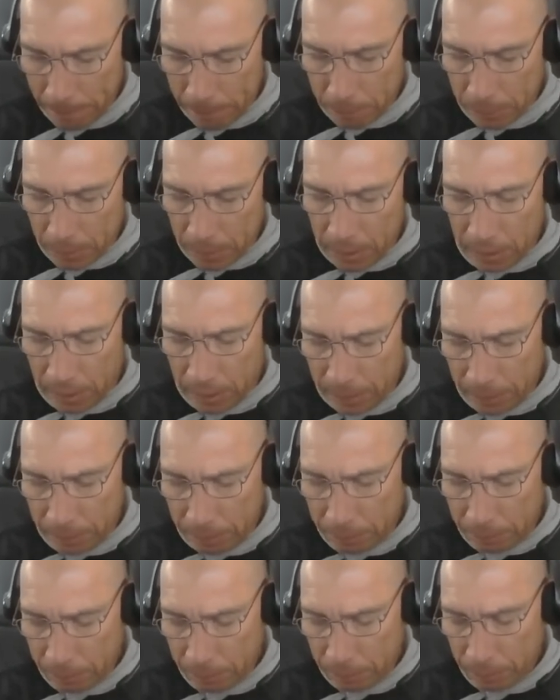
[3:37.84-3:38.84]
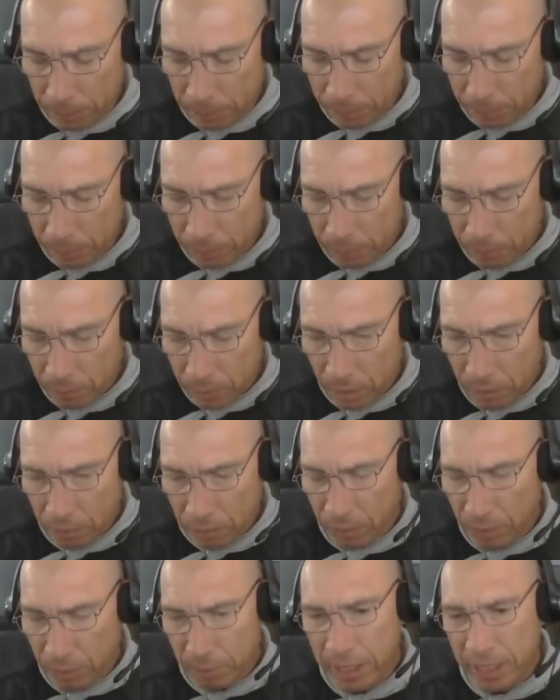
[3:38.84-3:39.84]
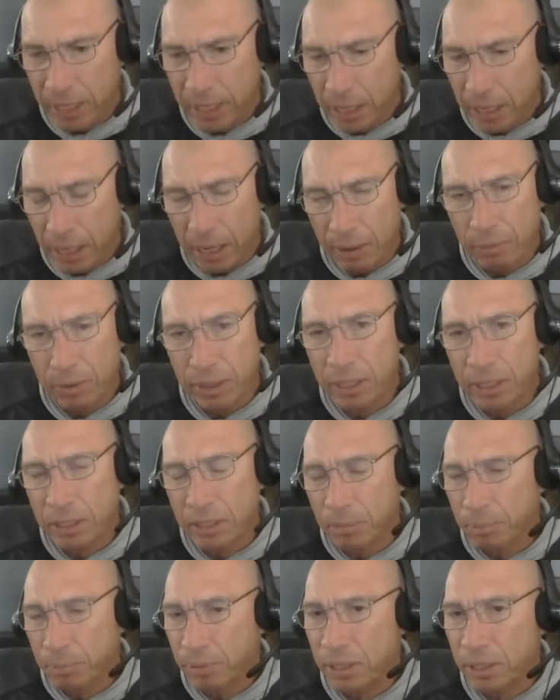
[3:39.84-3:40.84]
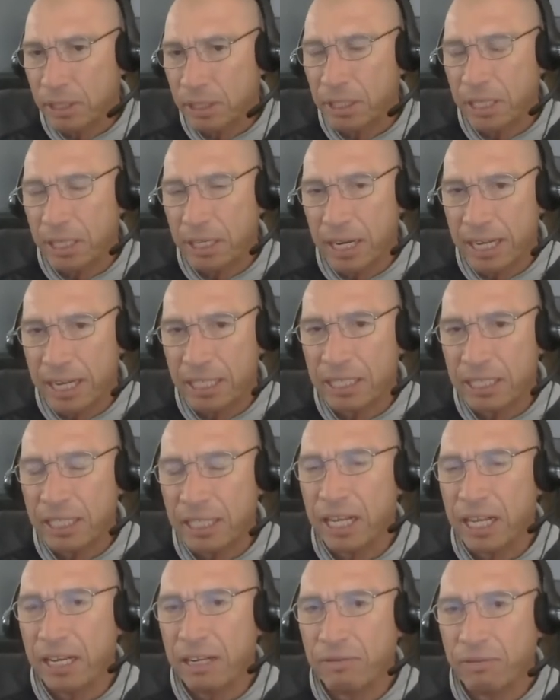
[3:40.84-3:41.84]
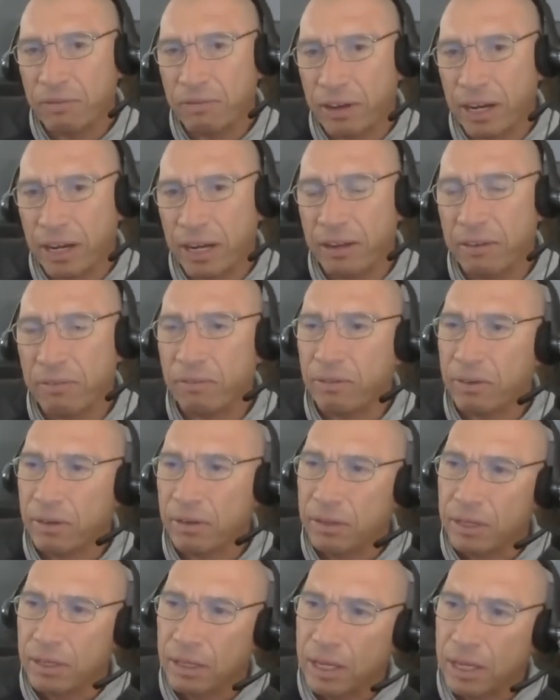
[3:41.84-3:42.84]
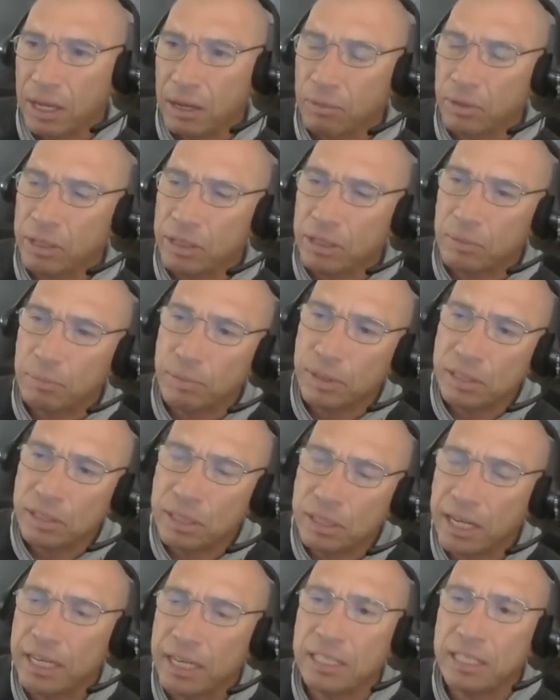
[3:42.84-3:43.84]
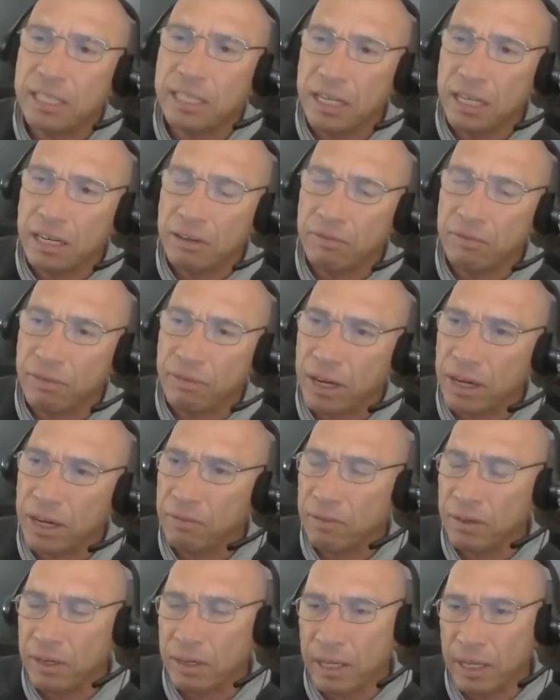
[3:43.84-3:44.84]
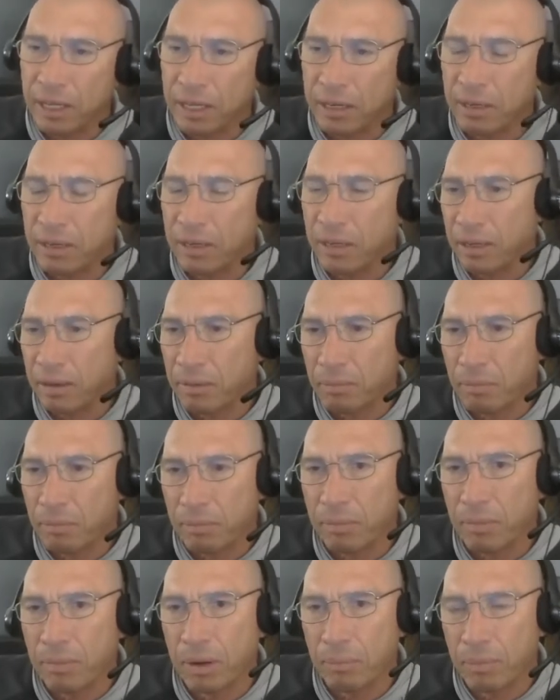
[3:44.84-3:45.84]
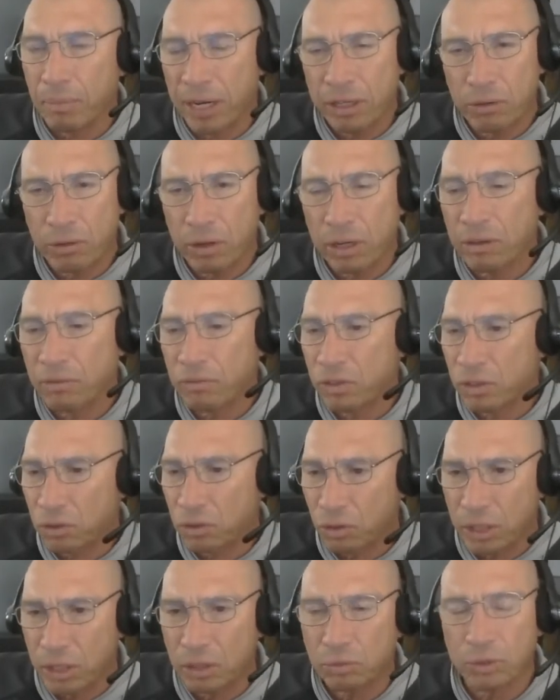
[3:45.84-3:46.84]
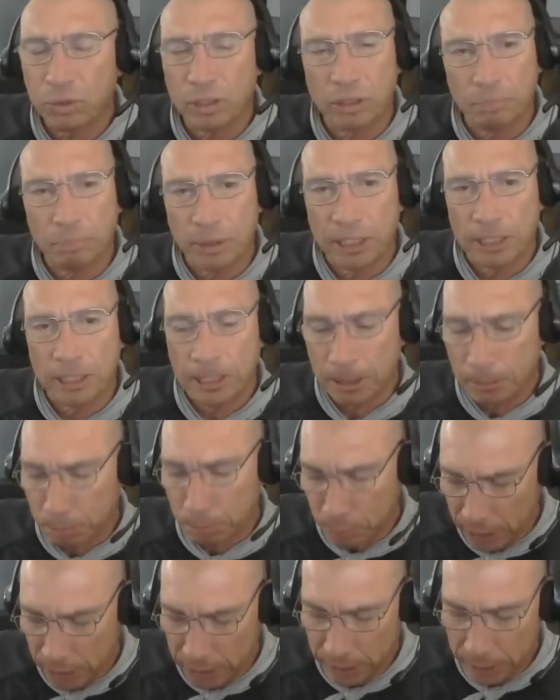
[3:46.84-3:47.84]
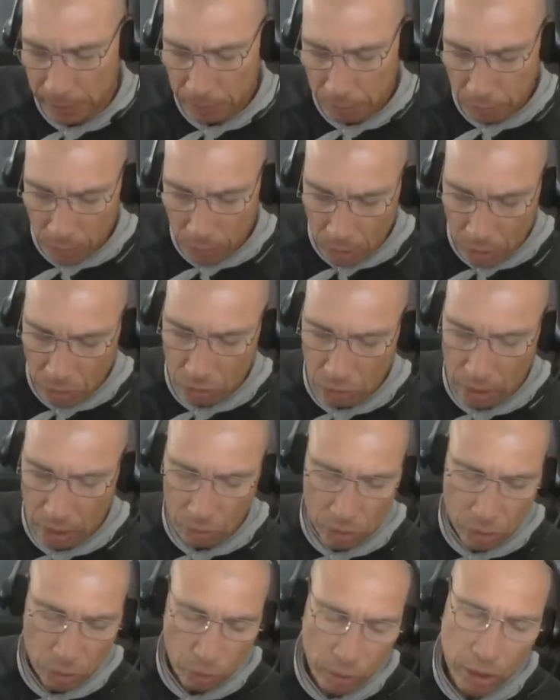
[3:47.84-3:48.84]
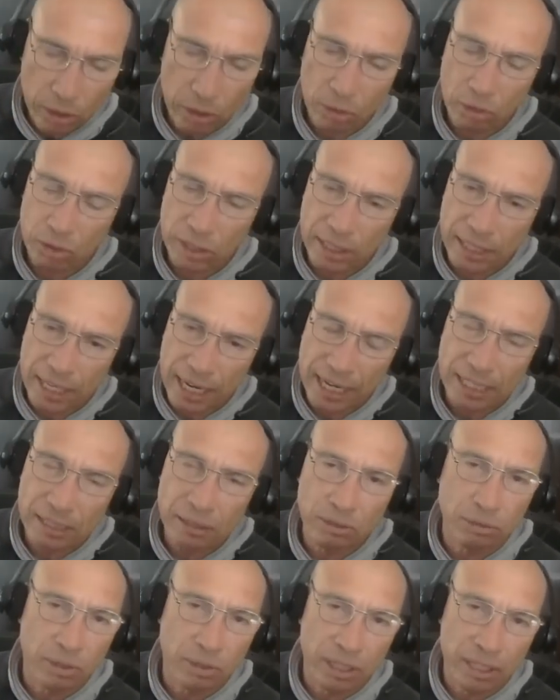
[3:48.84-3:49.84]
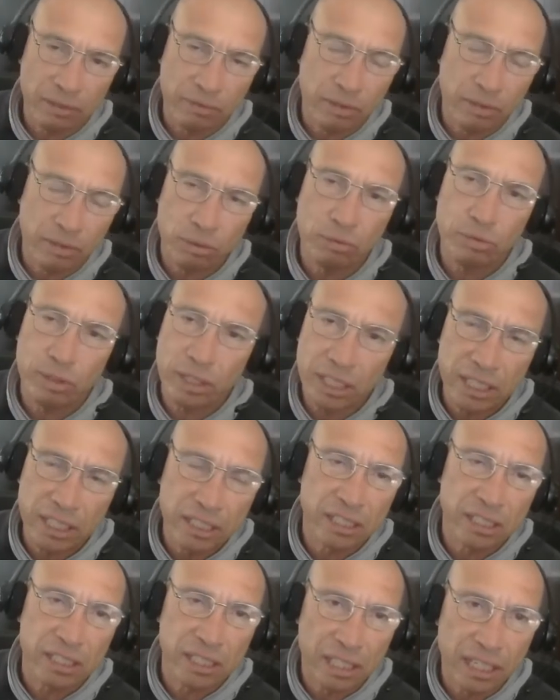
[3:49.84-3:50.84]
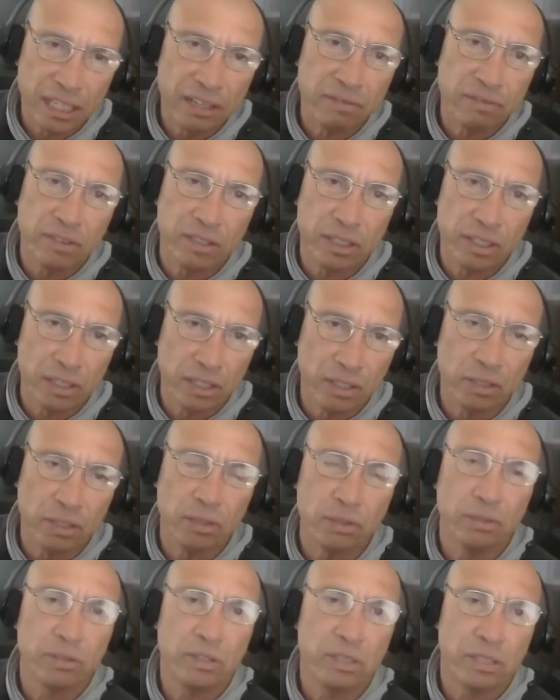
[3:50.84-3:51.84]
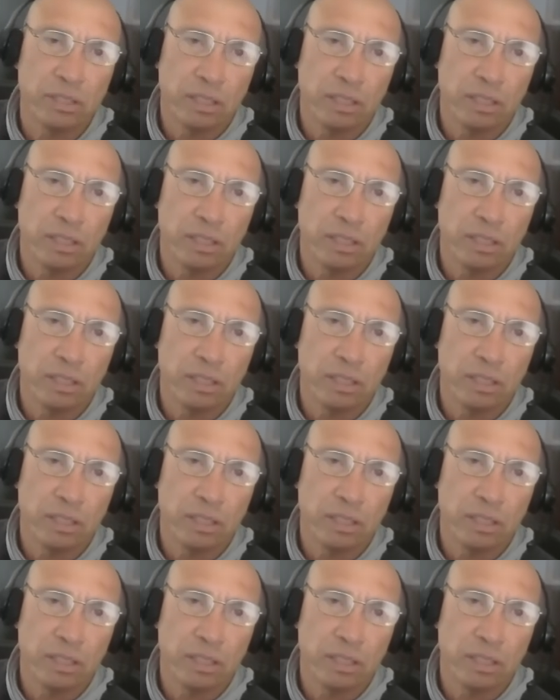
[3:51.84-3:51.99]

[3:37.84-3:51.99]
for me, I went into prison in 1985. I went into prison in 1985, and my drug of choice was PCP. So I was one of those guys who really just lived to use,